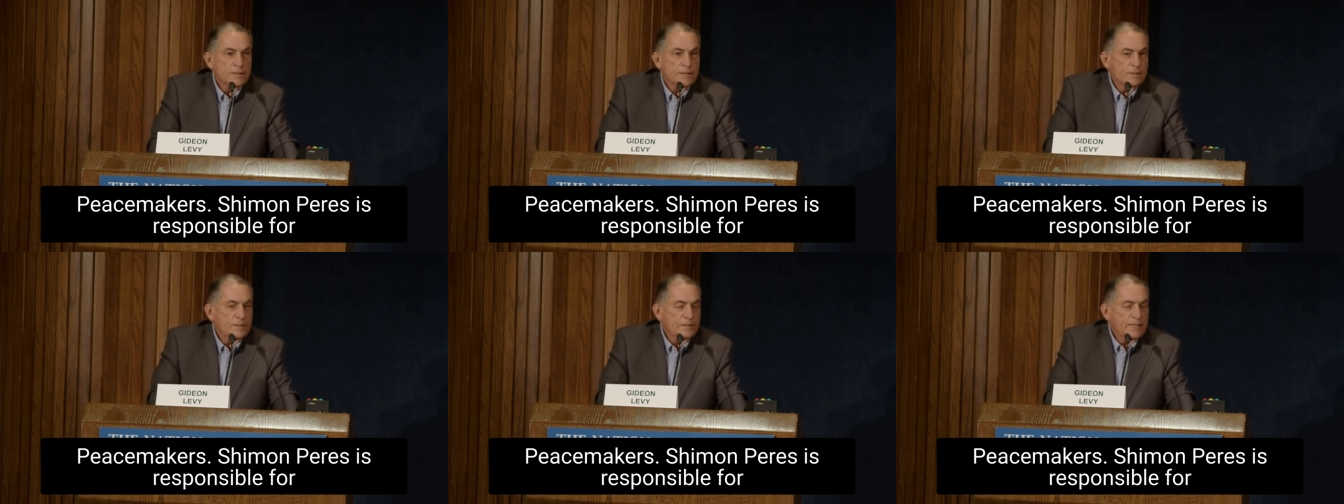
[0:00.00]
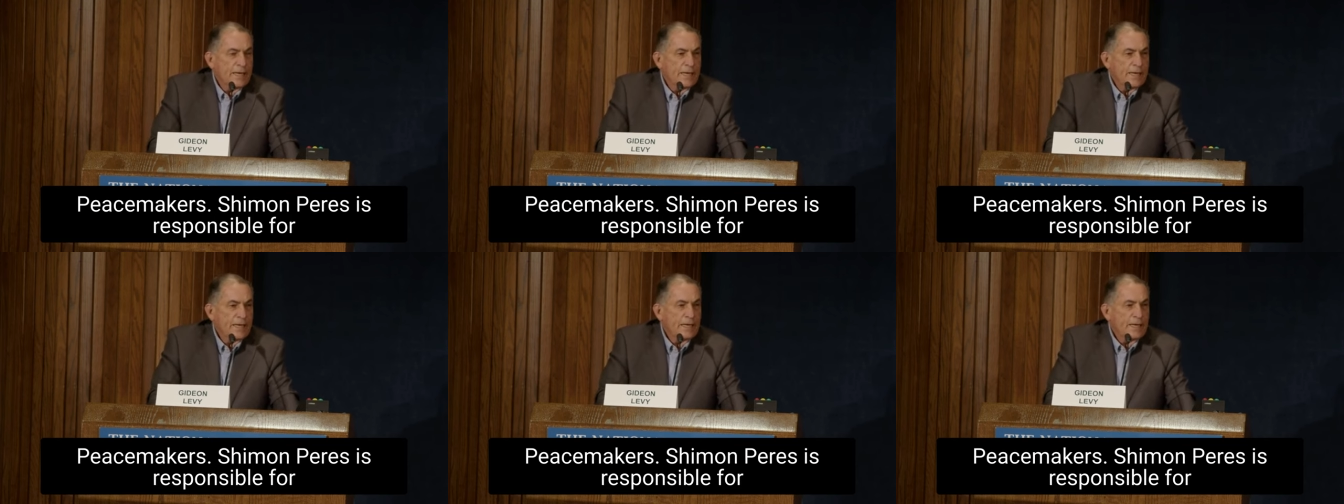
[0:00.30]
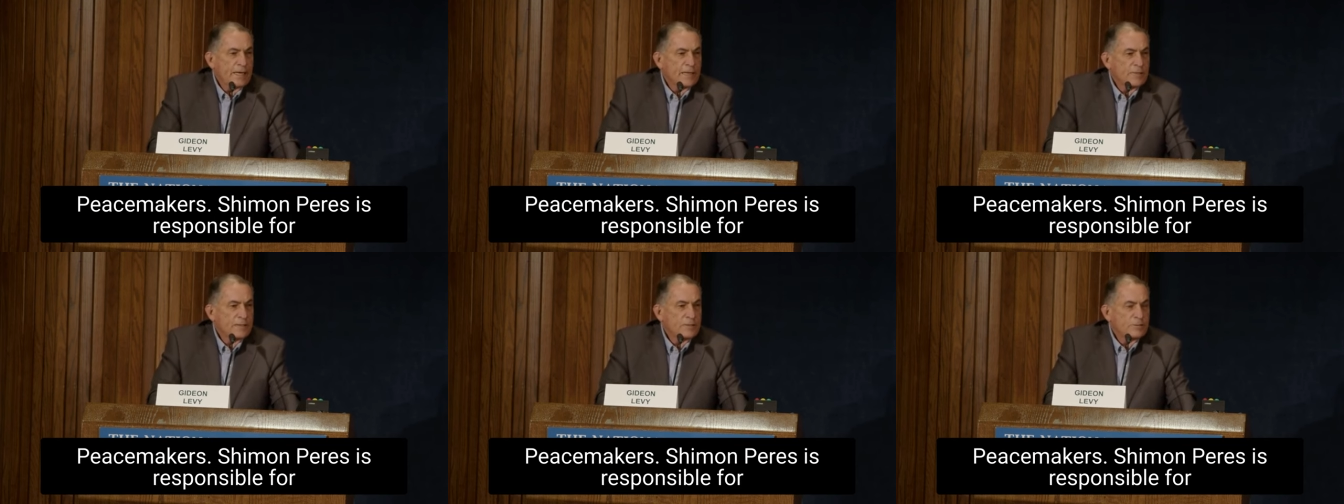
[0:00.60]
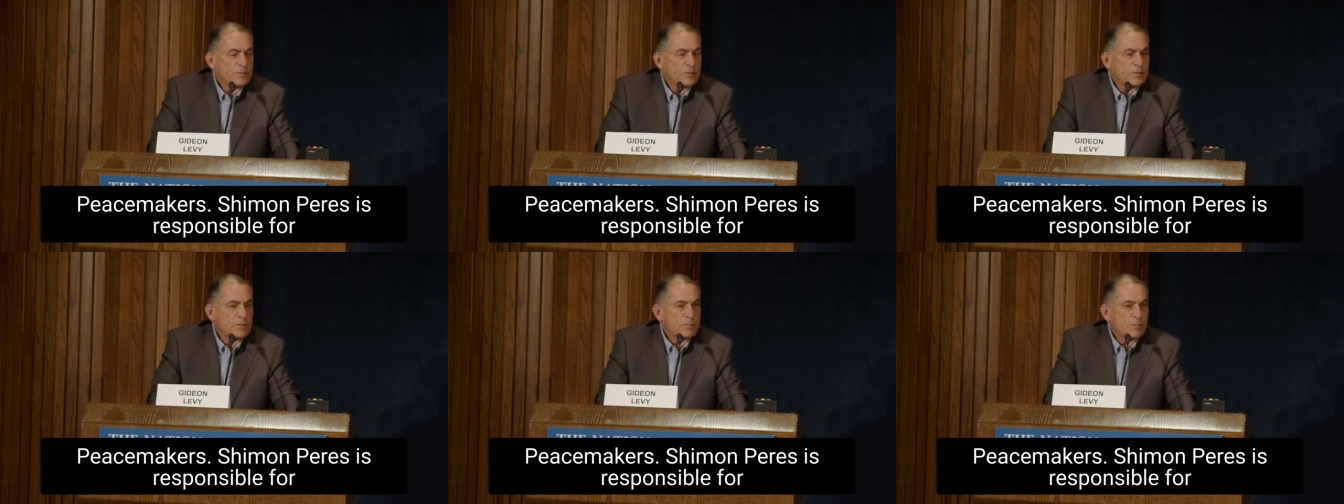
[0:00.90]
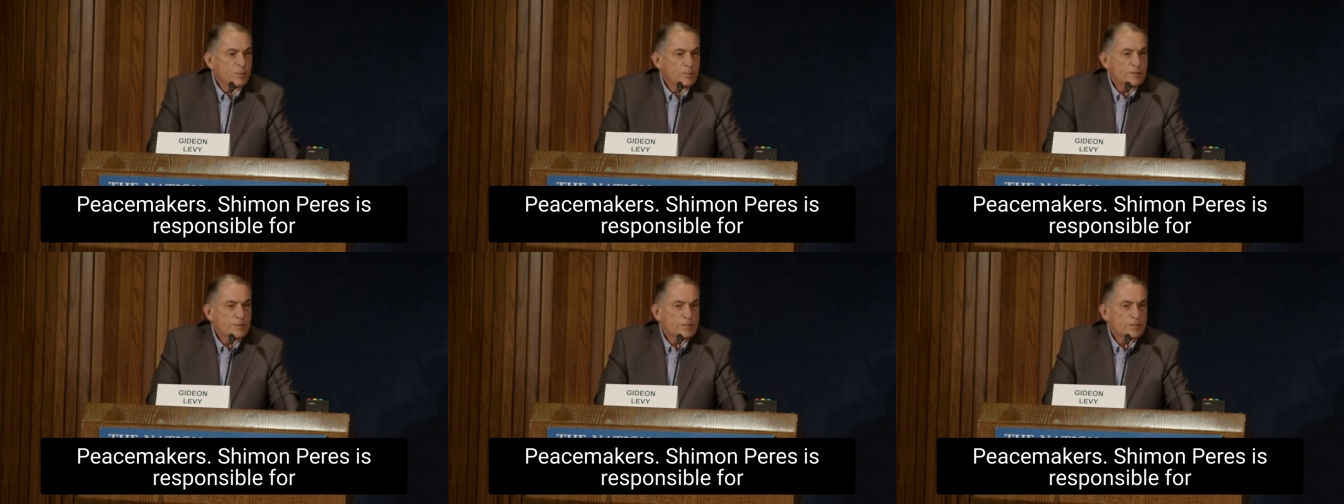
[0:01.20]
They are
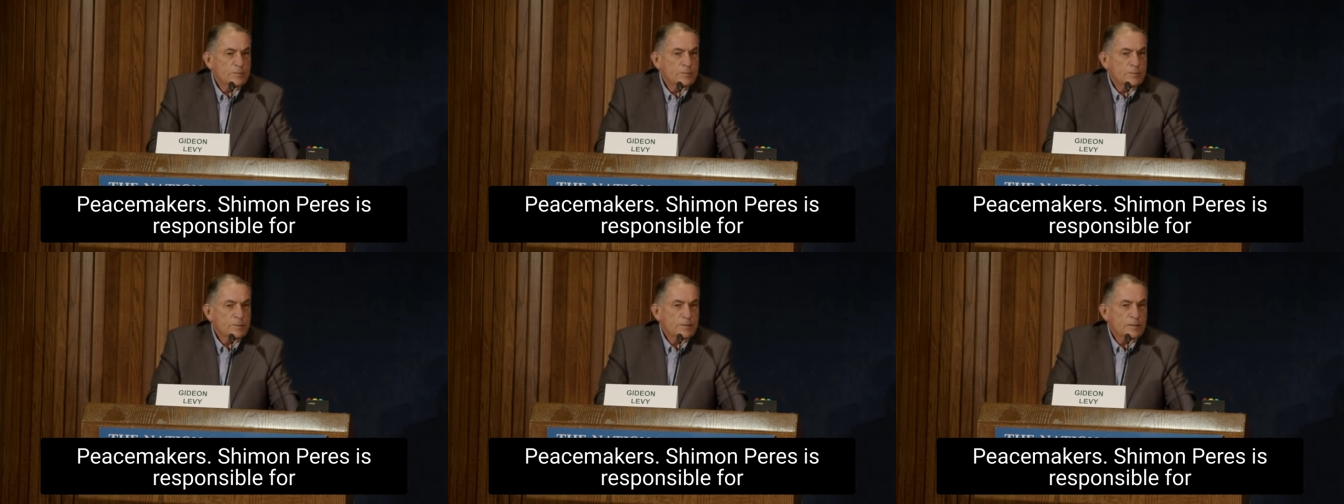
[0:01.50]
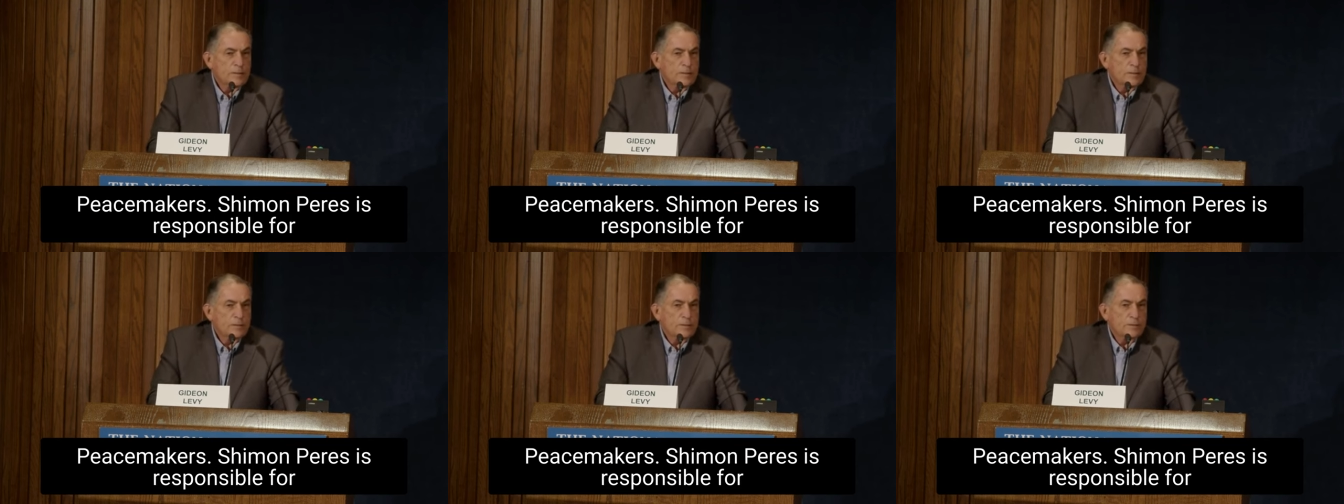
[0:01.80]
responsible,